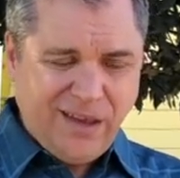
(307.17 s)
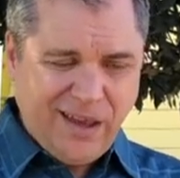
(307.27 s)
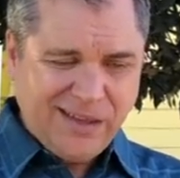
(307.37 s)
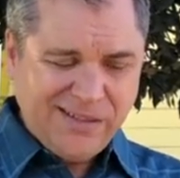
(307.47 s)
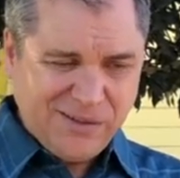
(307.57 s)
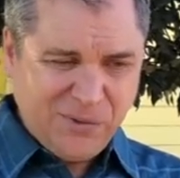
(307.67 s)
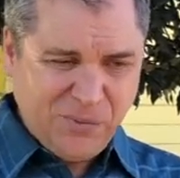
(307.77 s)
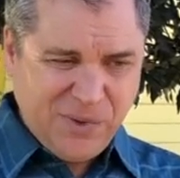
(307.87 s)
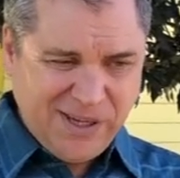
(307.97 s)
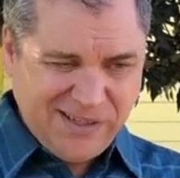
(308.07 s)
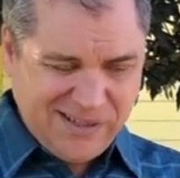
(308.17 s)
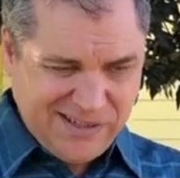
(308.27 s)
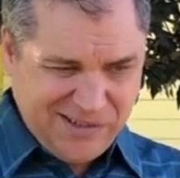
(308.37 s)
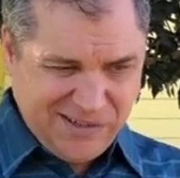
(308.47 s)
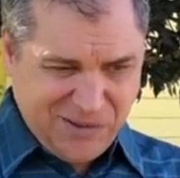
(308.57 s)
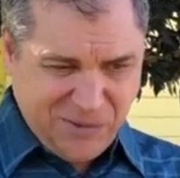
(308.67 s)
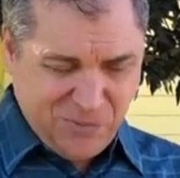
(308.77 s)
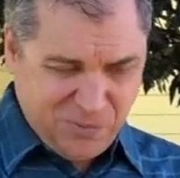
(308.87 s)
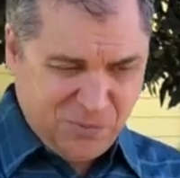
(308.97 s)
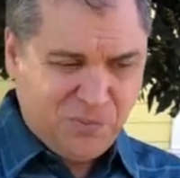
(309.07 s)
And we
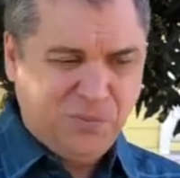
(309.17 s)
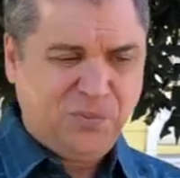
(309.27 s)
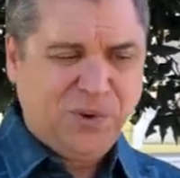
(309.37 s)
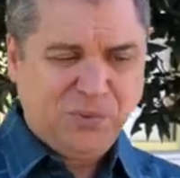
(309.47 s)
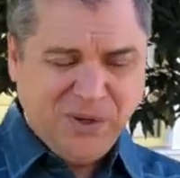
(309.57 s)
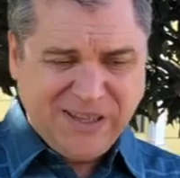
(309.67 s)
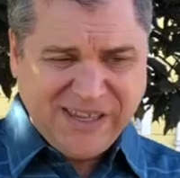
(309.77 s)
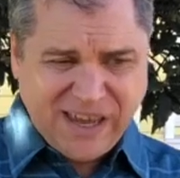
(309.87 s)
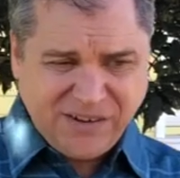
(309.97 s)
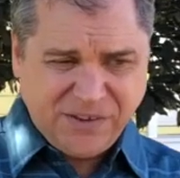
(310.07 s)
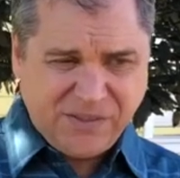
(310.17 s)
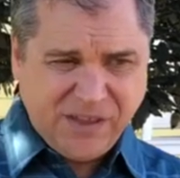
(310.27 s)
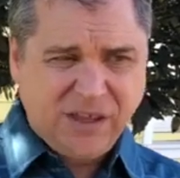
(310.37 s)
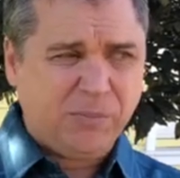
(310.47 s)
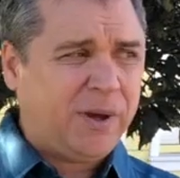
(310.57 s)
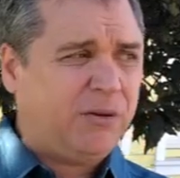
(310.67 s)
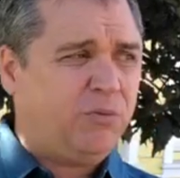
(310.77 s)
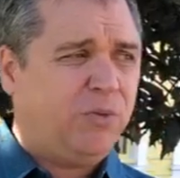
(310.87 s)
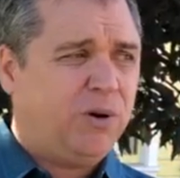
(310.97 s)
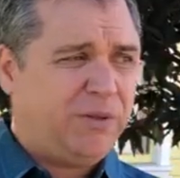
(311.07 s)
we really had to think about,
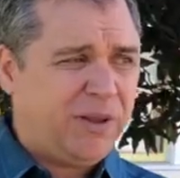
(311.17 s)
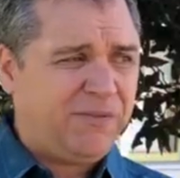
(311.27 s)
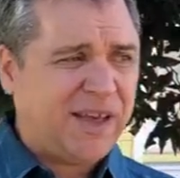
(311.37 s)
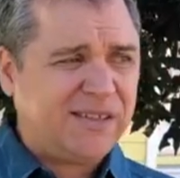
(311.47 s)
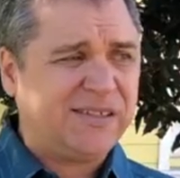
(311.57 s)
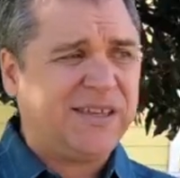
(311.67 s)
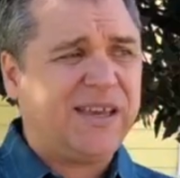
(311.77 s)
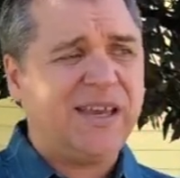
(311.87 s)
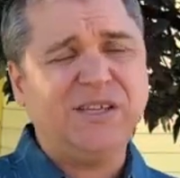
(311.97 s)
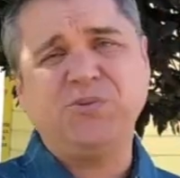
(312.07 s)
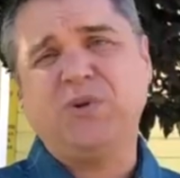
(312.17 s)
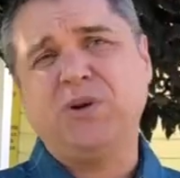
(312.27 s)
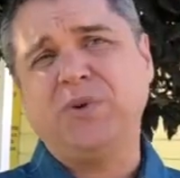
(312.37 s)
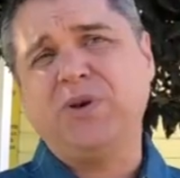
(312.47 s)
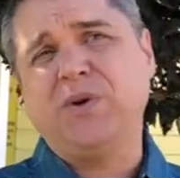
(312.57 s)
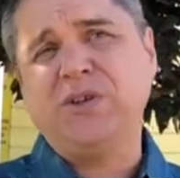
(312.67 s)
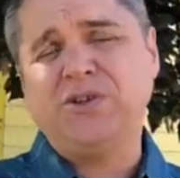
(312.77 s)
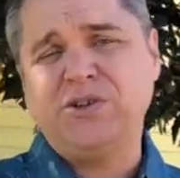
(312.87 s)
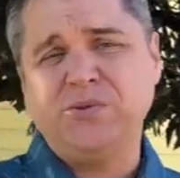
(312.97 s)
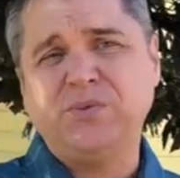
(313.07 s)
well, if that's the case, what are we going
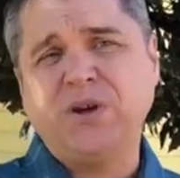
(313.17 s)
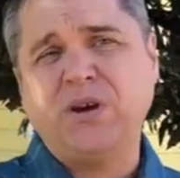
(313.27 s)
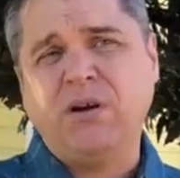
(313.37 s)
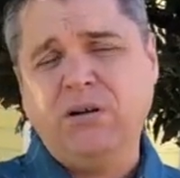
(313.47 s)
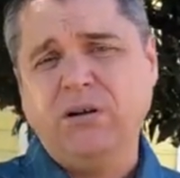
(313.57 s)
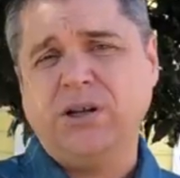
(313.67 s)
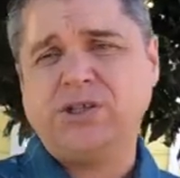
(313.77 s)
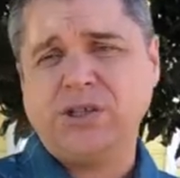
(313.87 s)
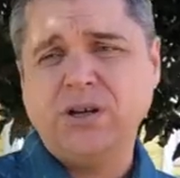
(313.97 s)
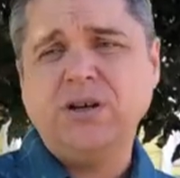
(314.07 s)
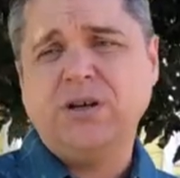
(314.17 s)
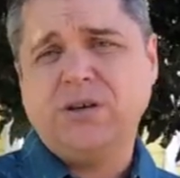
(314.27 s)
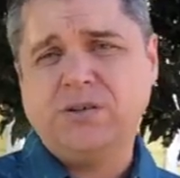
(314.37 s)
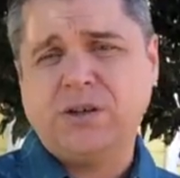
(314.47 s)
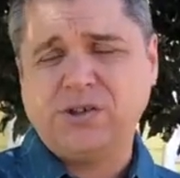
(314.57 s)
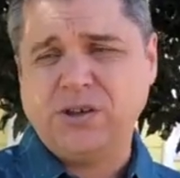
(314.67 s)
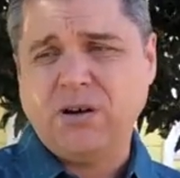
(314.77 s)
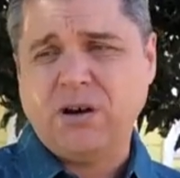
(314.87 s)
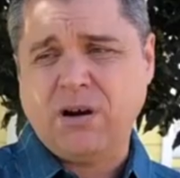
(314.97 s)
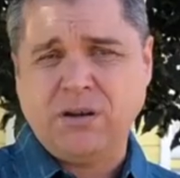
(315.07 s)
to do to encourage such a
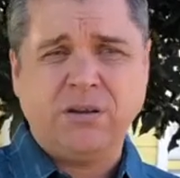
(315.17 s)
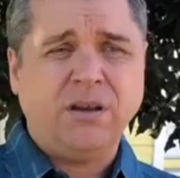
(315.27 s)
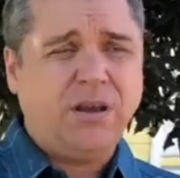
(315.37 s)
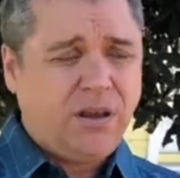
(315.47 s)
garden?